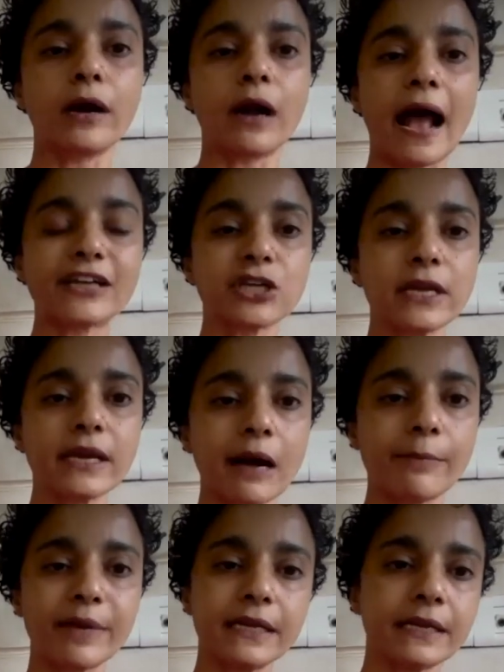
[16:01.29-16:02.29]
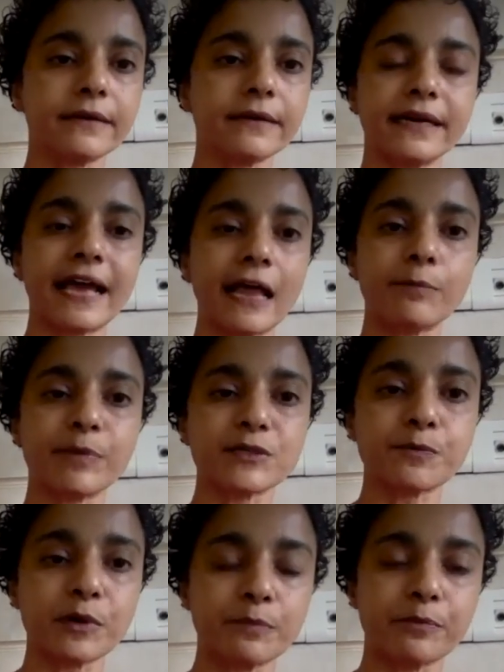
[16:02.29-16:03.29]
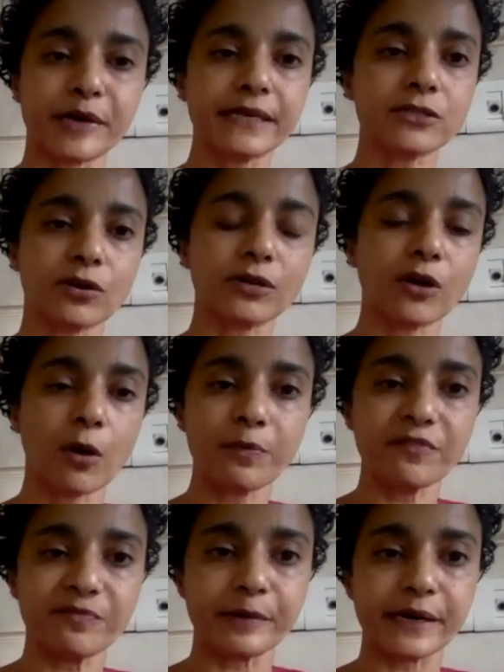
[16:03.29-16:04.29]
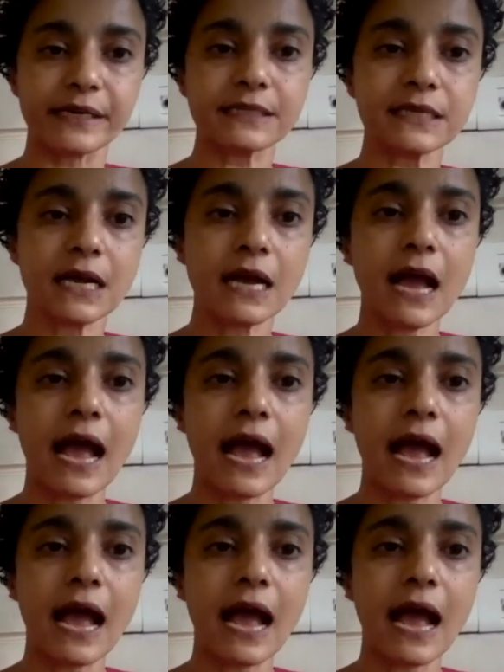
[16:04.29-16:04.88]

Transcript: actually come in here and help us put bricks on top of bricks.